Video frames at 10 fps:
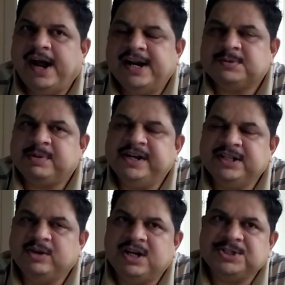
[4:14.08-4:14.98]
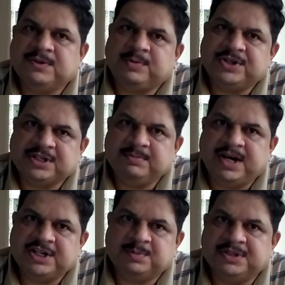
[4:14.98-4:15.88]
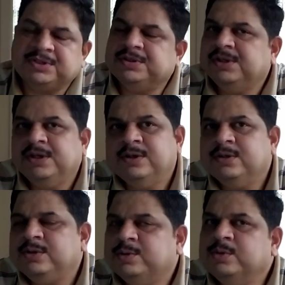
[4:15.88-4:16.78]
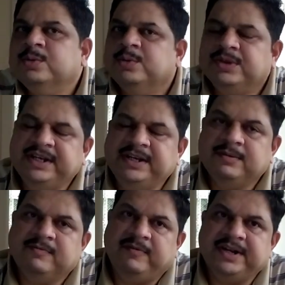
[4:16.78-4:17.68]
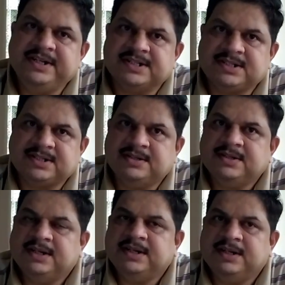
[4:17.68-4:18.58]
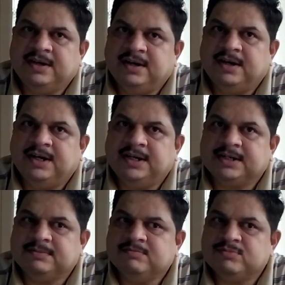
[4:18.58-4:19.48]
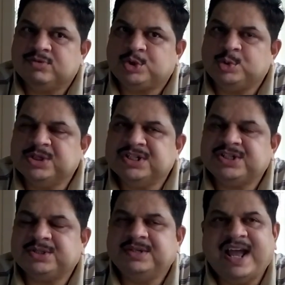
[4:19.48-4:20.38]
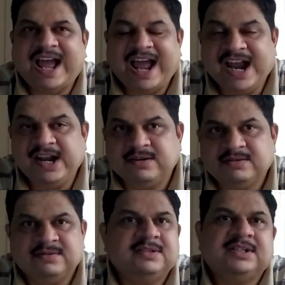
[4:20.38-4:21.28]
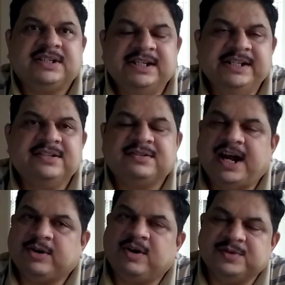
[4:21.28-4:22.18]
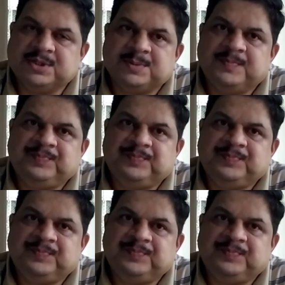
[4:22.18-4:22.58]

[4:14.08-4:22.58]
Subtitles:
and spreading the knowledge of project management to the various students and colleagues at office.